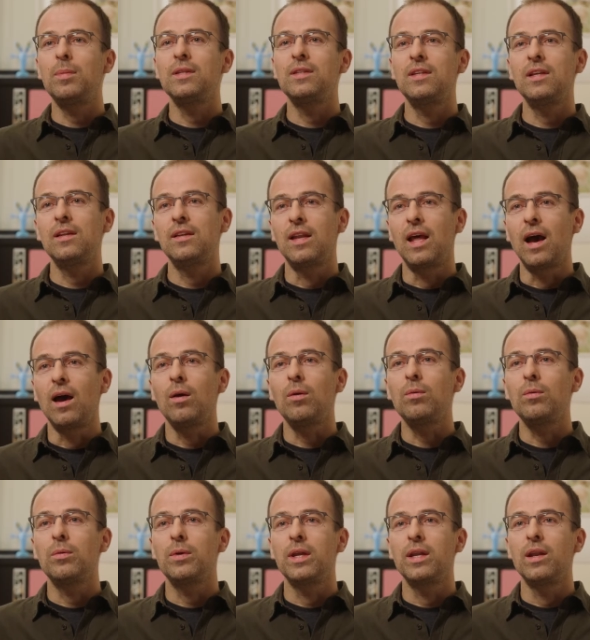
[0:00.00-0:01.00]
until now,
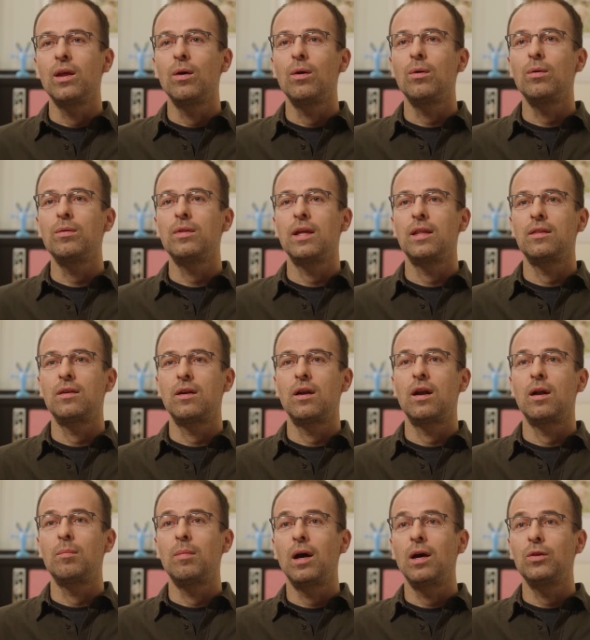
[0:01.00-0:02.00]
we know that there
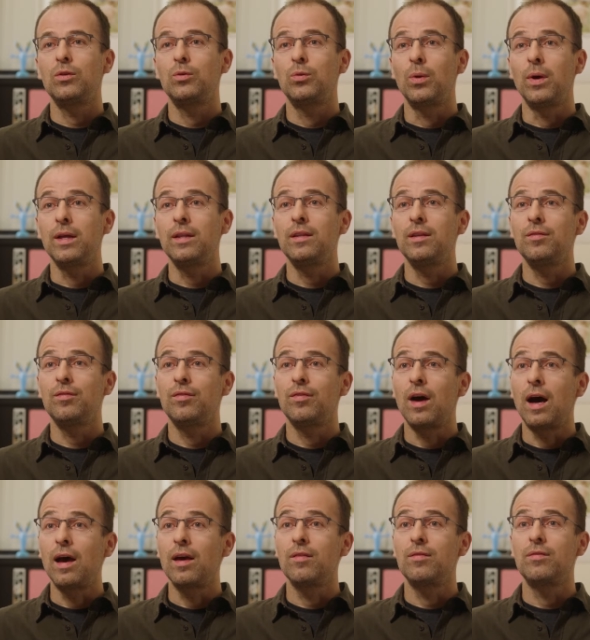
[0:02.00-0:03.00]
are about
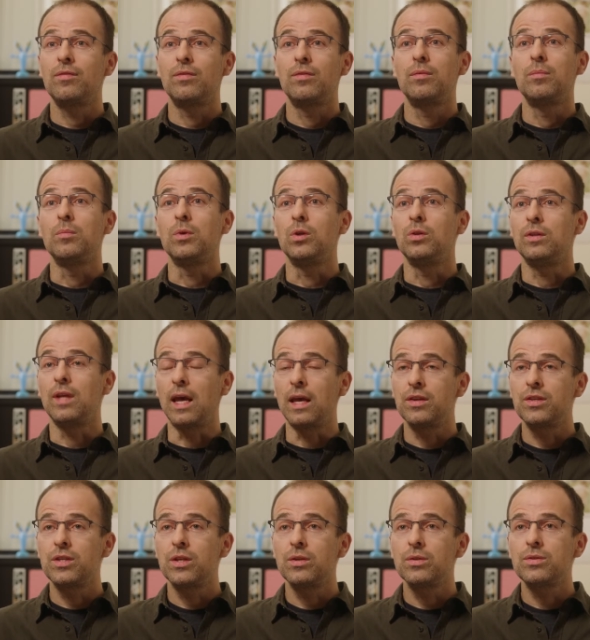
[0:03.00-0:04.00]
25
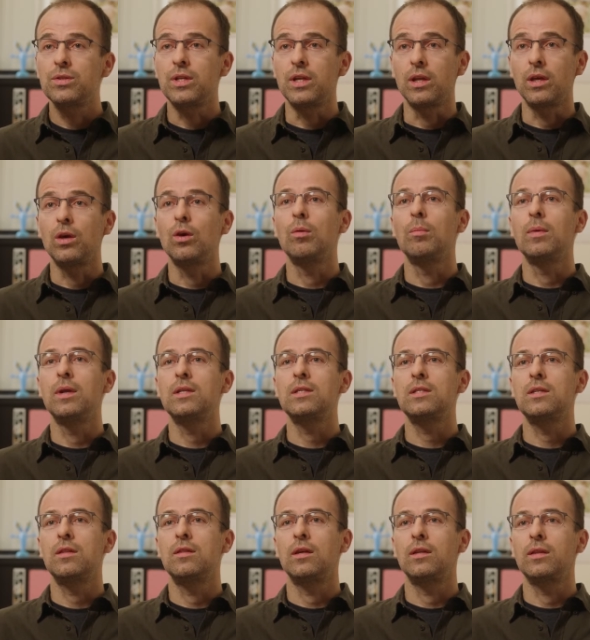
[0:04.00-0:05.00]
mutations in
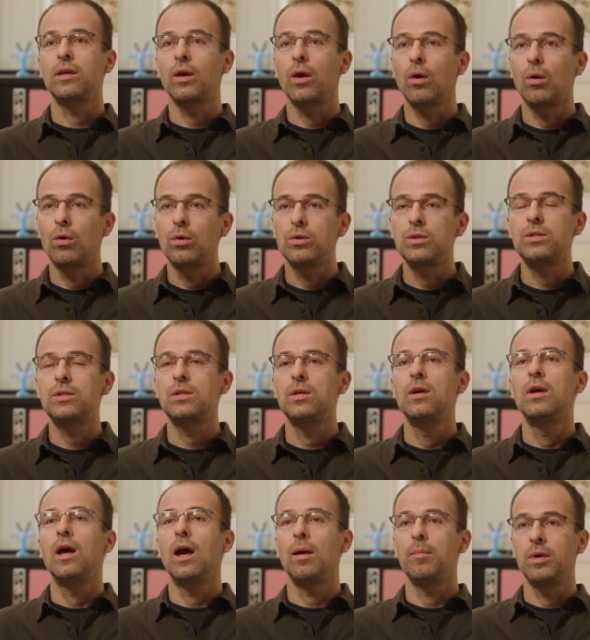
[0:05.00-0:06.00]
humans that cause
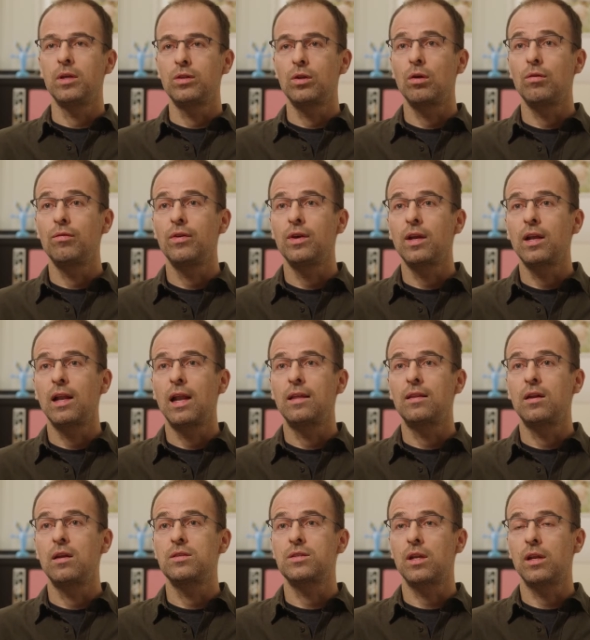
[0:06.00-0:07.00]
amyotrophic
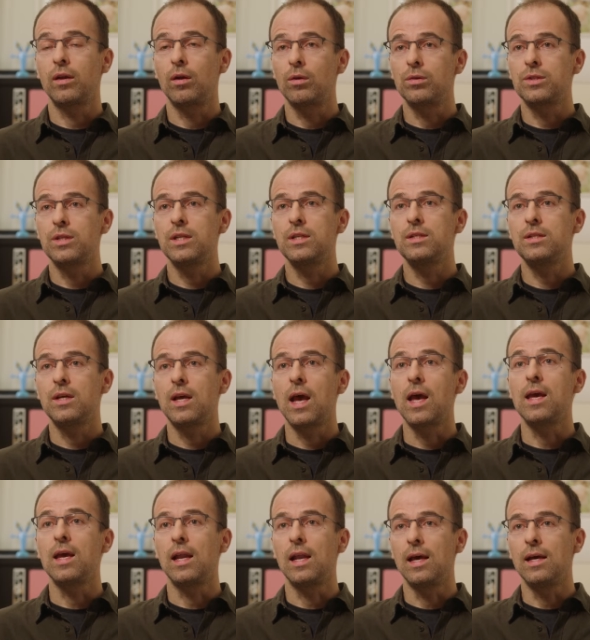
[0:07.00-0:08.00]
lateral sclerosis,
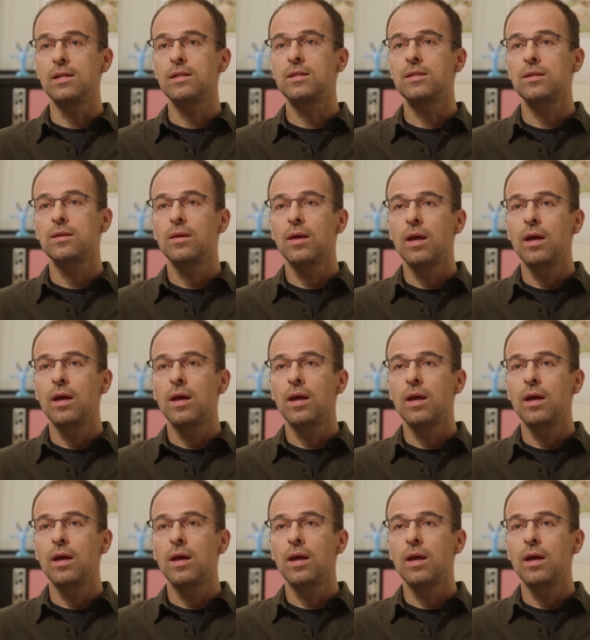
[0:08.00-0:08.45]
ALS.